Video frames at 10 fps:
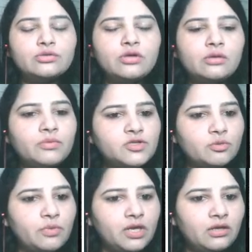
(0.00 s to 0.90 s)
Do not
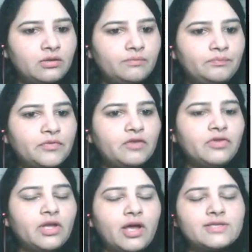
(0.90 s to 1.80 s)
miss opinion. If
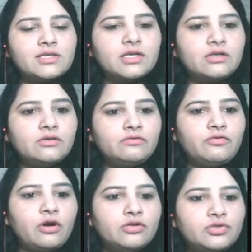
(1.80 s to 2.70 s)
they're asking
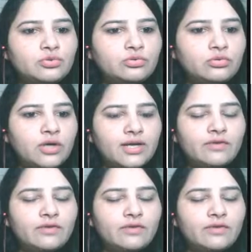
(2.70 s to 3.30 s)
for two